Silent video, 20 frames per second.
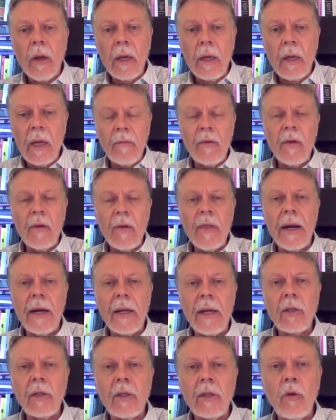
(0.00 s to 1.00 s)
given that
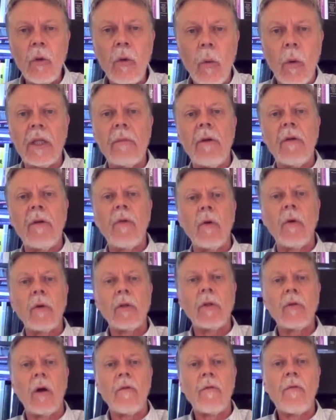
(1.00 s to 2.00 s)
it exists, you want it to be
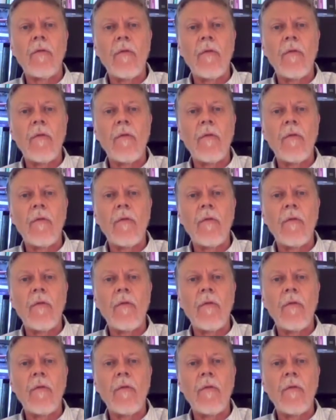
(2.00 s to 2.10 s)
focused on.